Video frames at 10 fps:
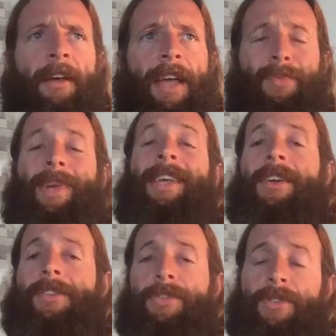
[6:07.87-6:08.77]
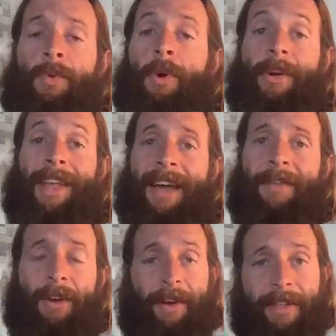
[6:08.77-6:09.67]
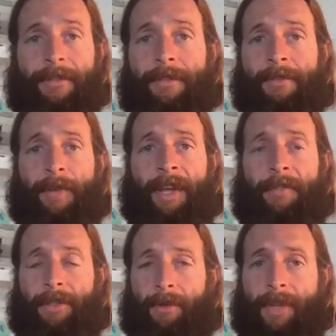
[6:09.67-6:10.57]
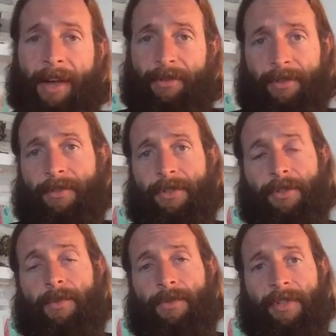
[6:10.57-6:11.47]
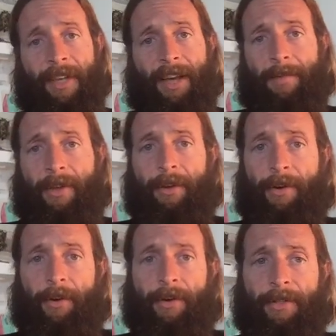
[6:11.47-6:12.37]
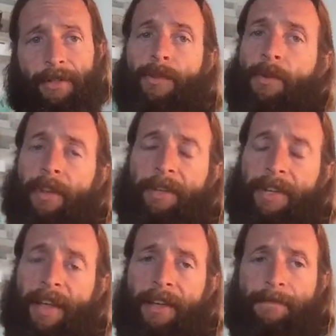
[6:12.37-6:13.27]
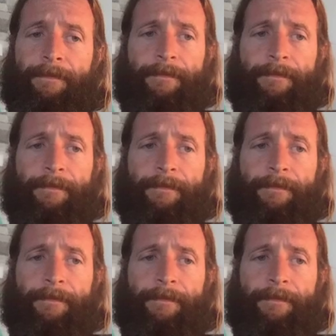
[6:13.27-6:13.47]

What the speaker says: And we here as a school already have an audience. We have 2,000 students that come here to school every day.